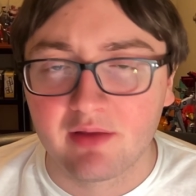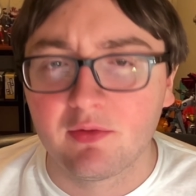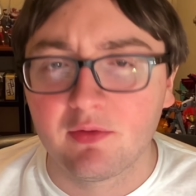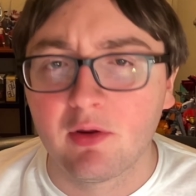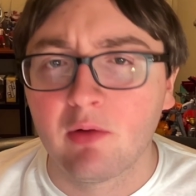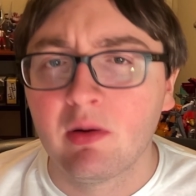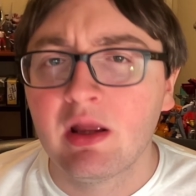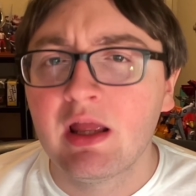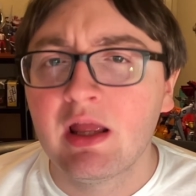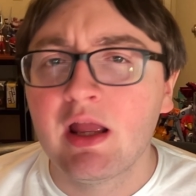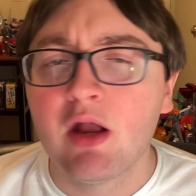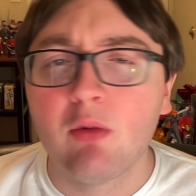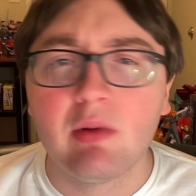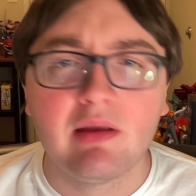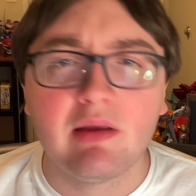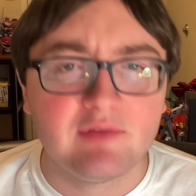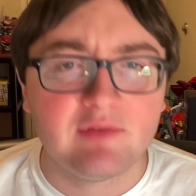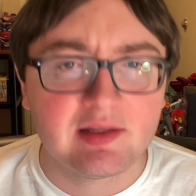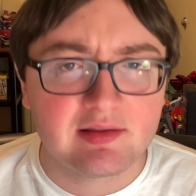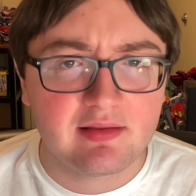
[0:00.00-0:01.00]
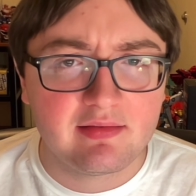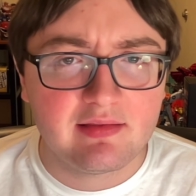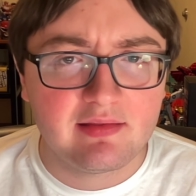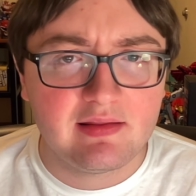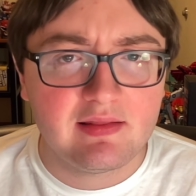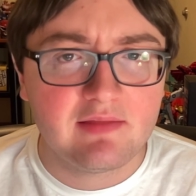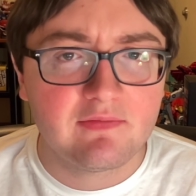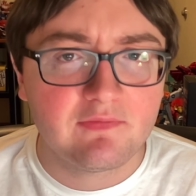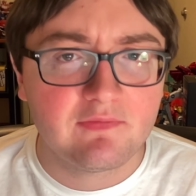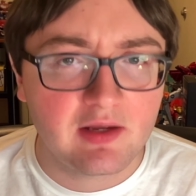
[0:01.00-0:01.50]
So we have yet to see
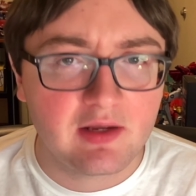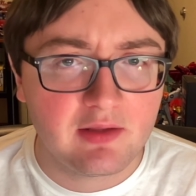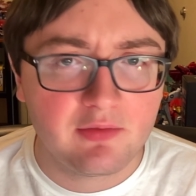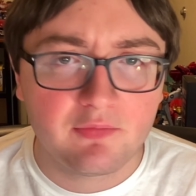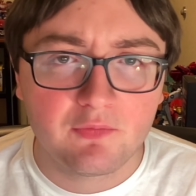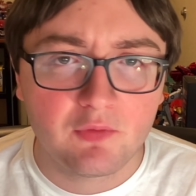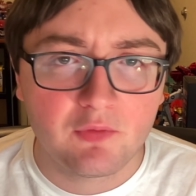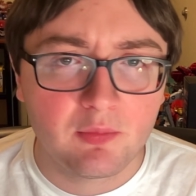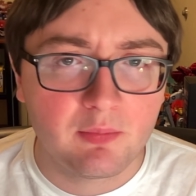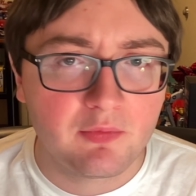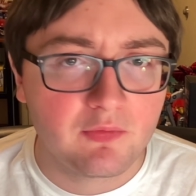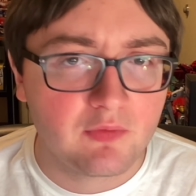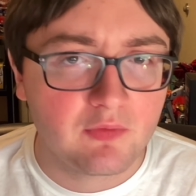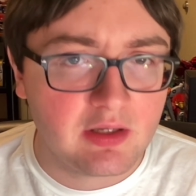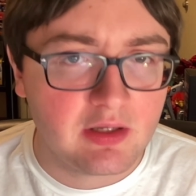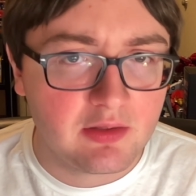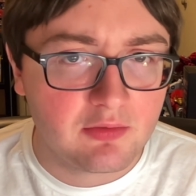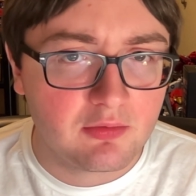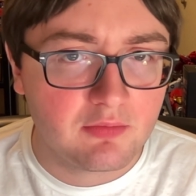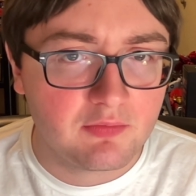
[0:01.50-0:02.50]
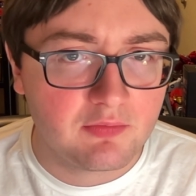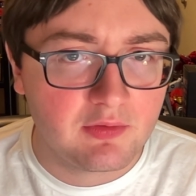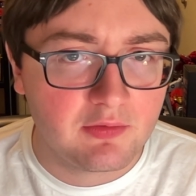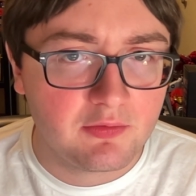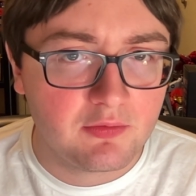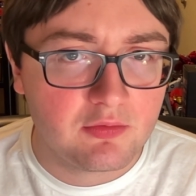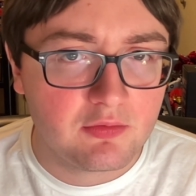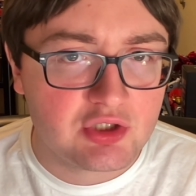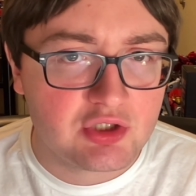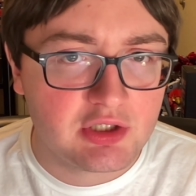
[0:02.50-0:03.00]
the vice forms for either of these
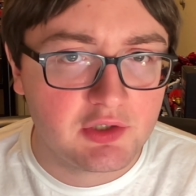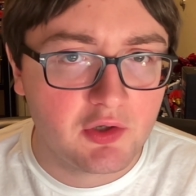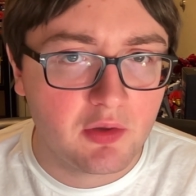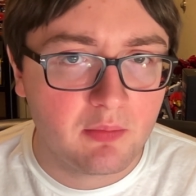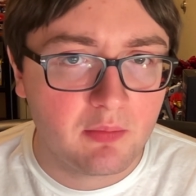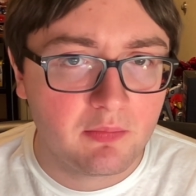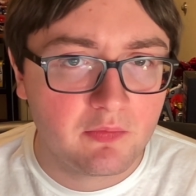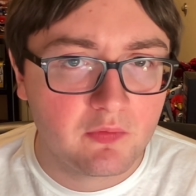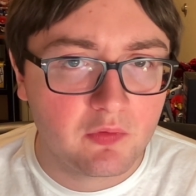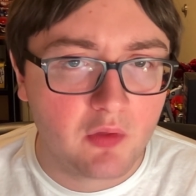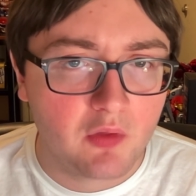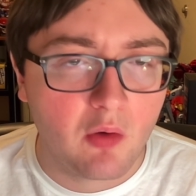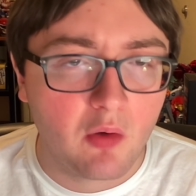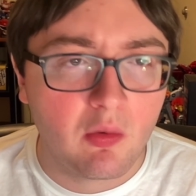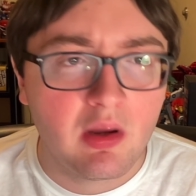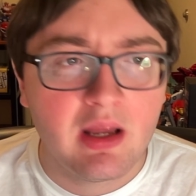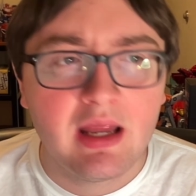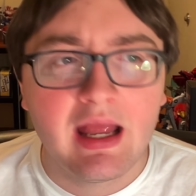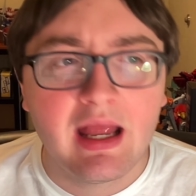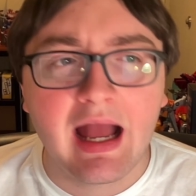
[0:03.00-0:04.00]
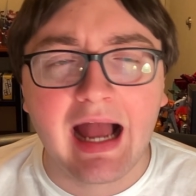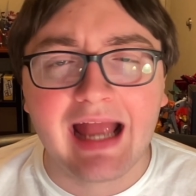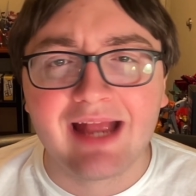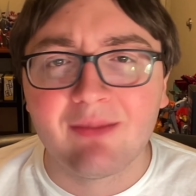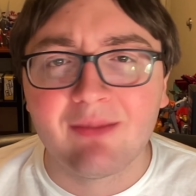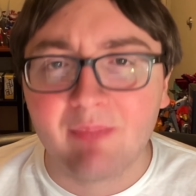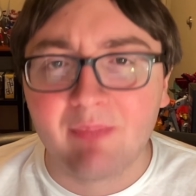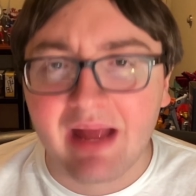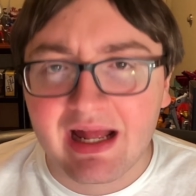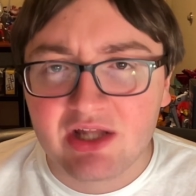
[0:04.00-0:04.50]
two genomes, though I
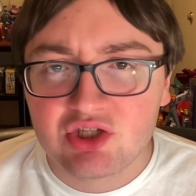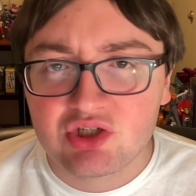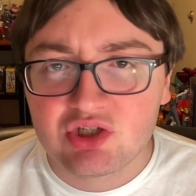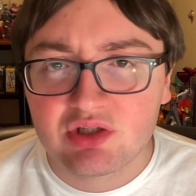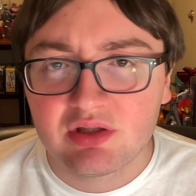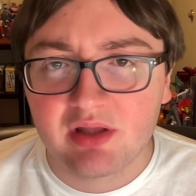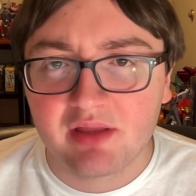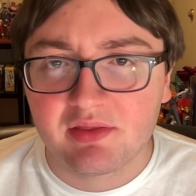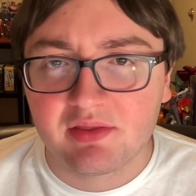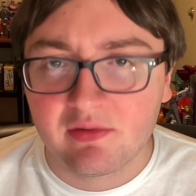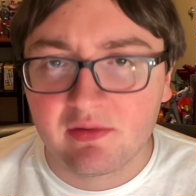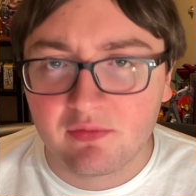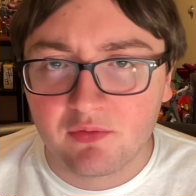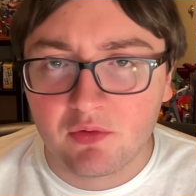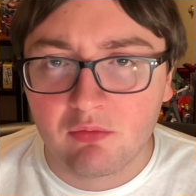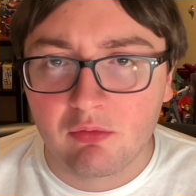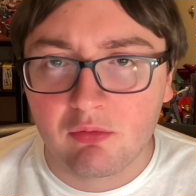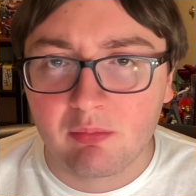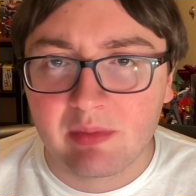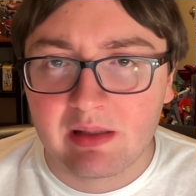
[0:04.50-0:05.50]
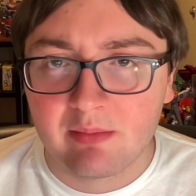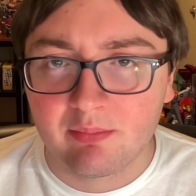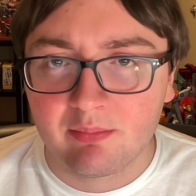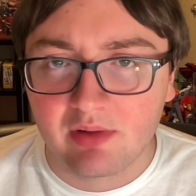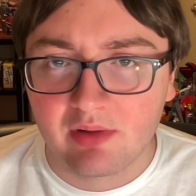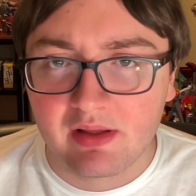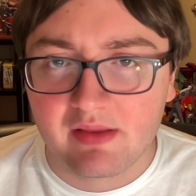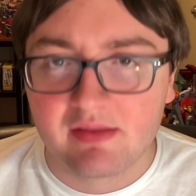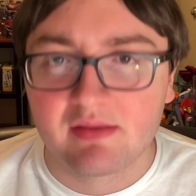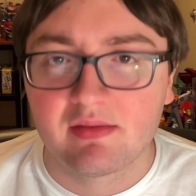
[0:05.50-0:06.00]
imagine that these two are being
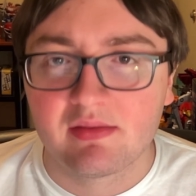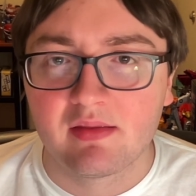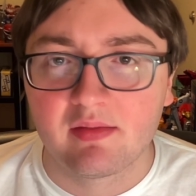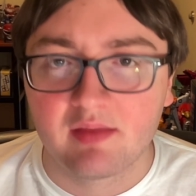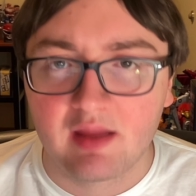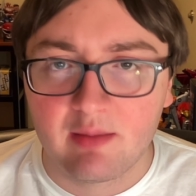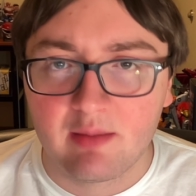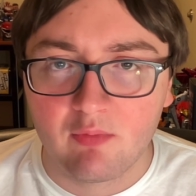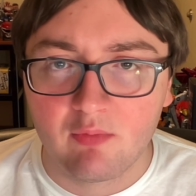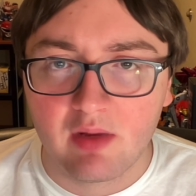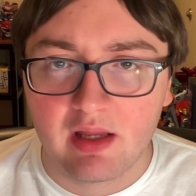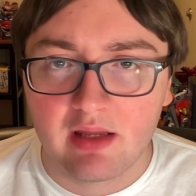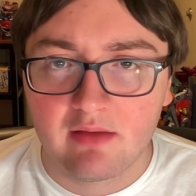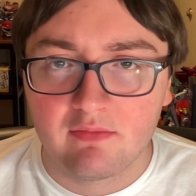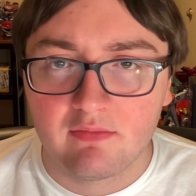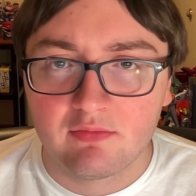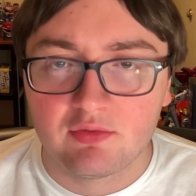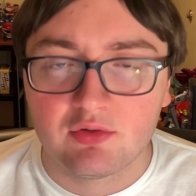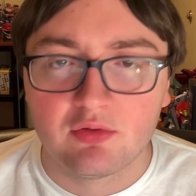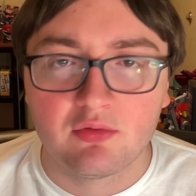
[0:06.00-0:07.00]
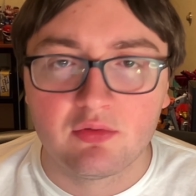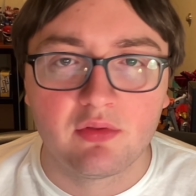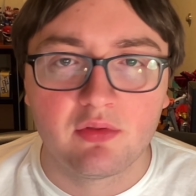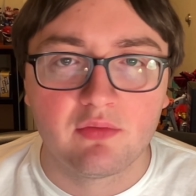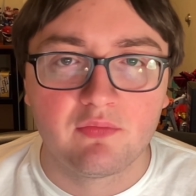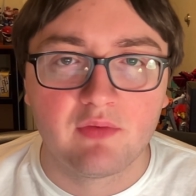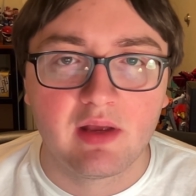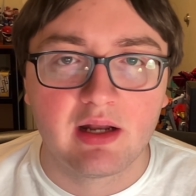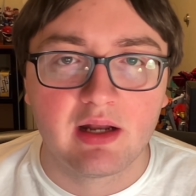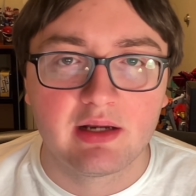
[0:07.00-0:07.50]
placed in the same wave due to the
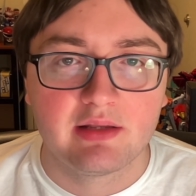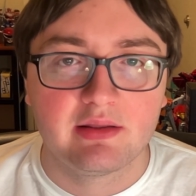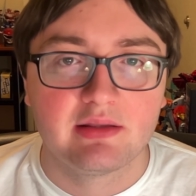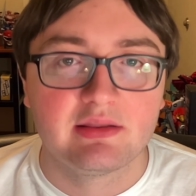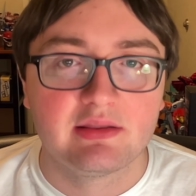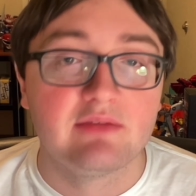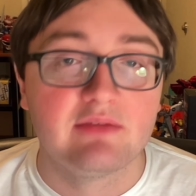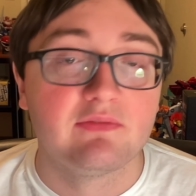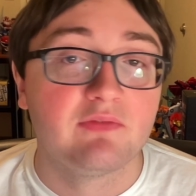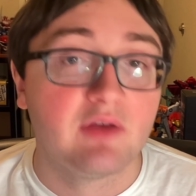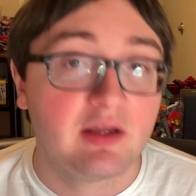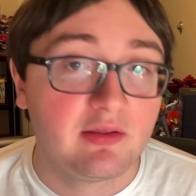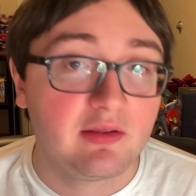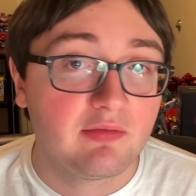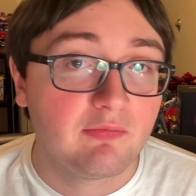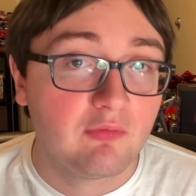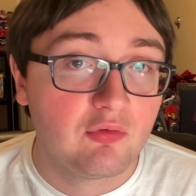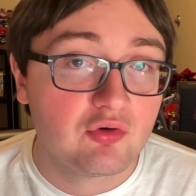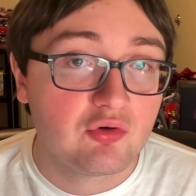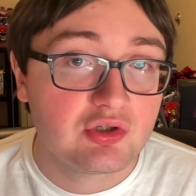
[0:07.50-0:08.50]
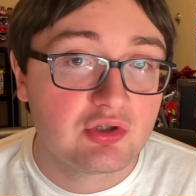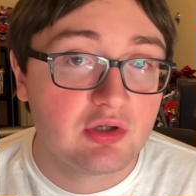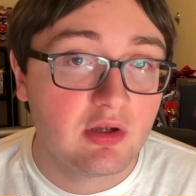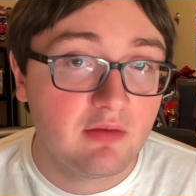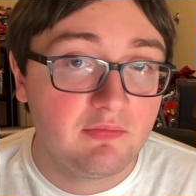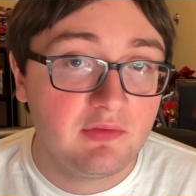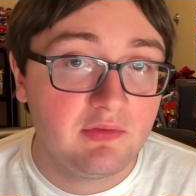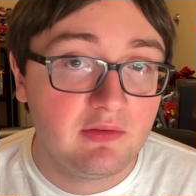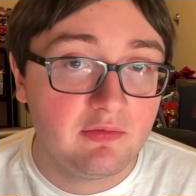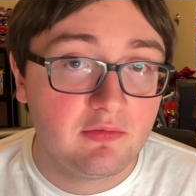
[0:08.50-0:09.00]
fact that the vice version
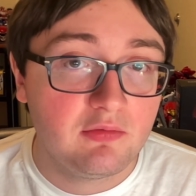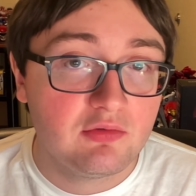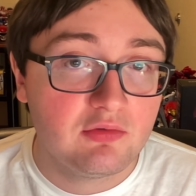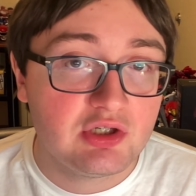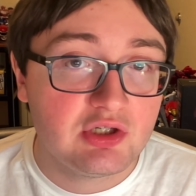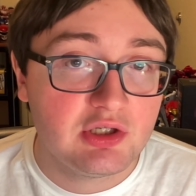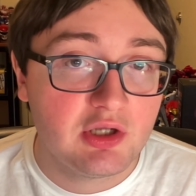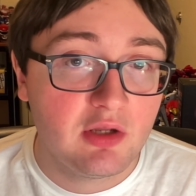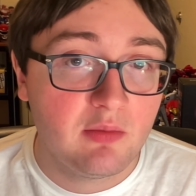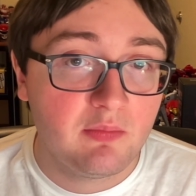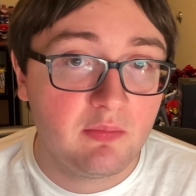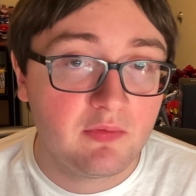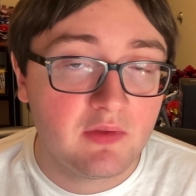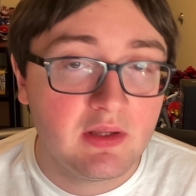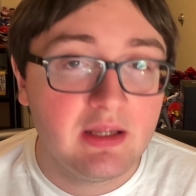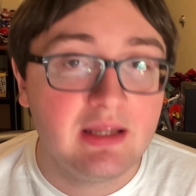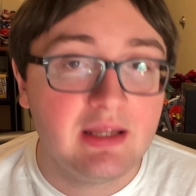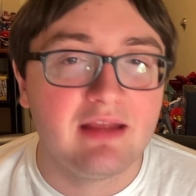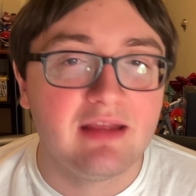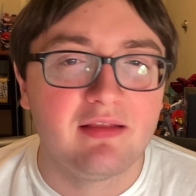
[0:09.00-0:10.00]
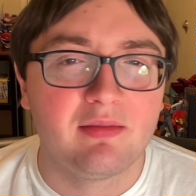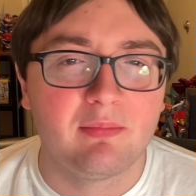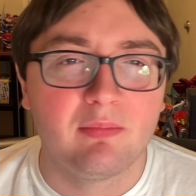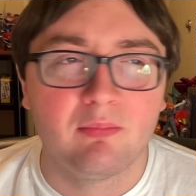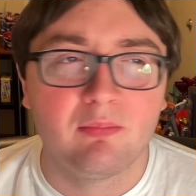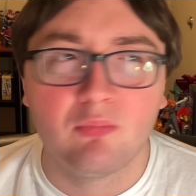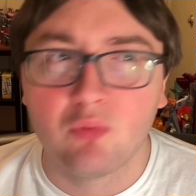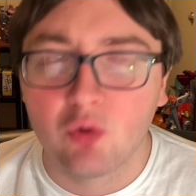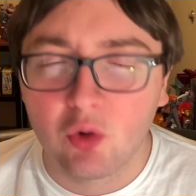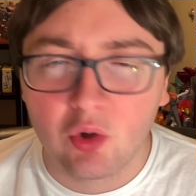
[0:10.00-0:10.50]
of these two genomes is
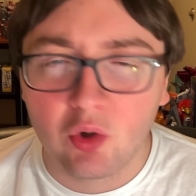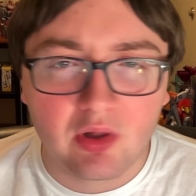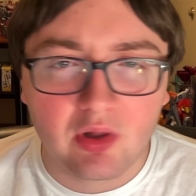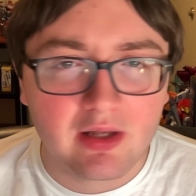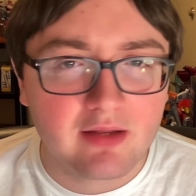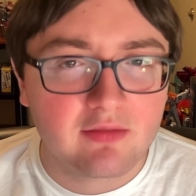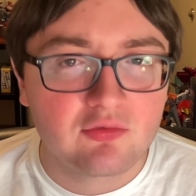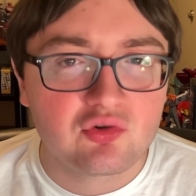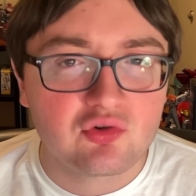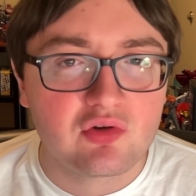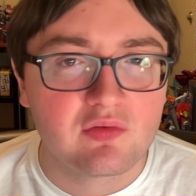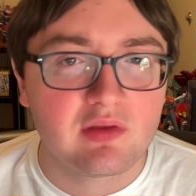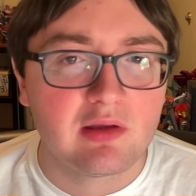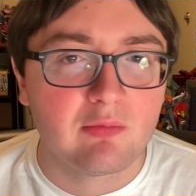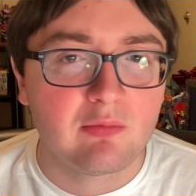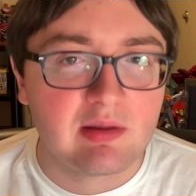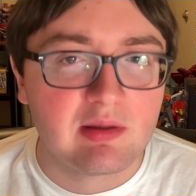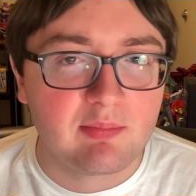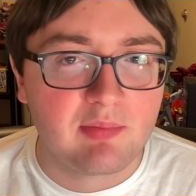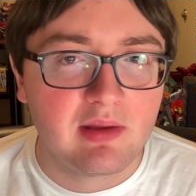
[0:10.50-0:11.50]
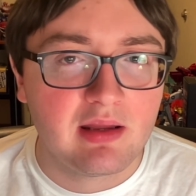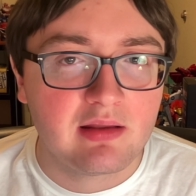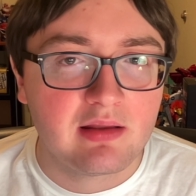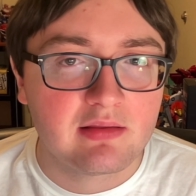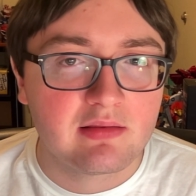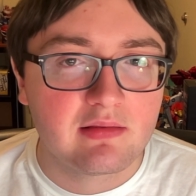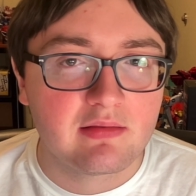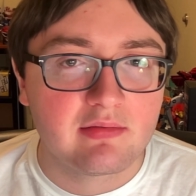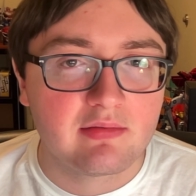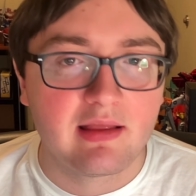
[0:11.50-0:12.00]
more or less just a
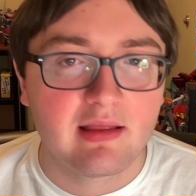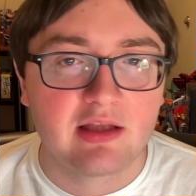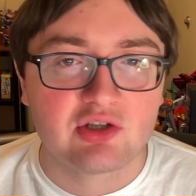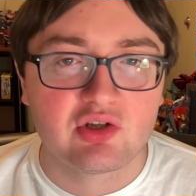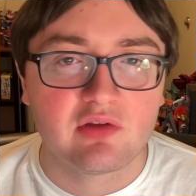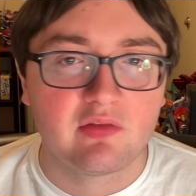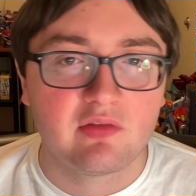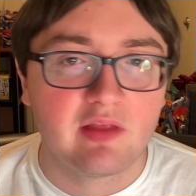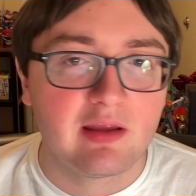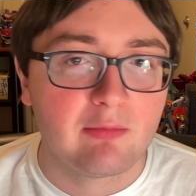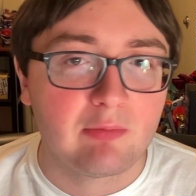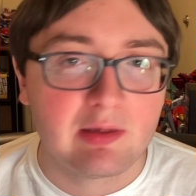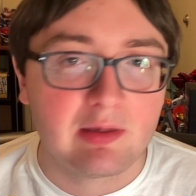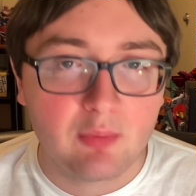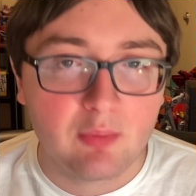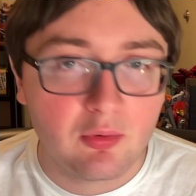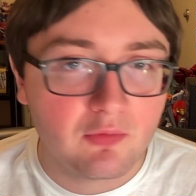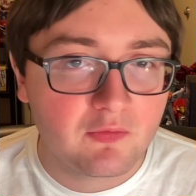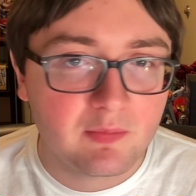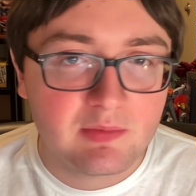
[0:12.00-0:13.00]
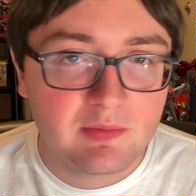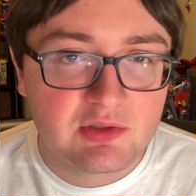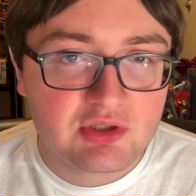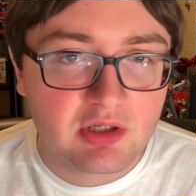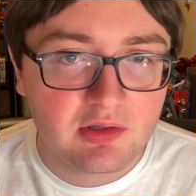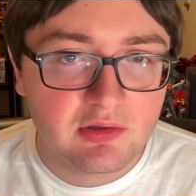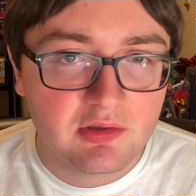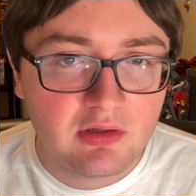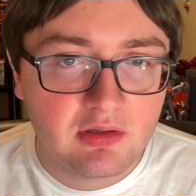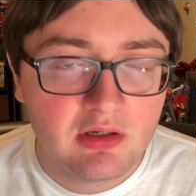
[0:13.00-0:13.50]
repaint slash slight remold from each
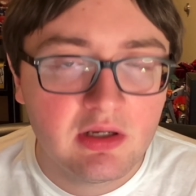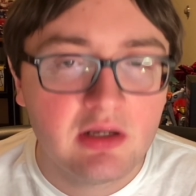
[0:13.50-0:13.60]
other,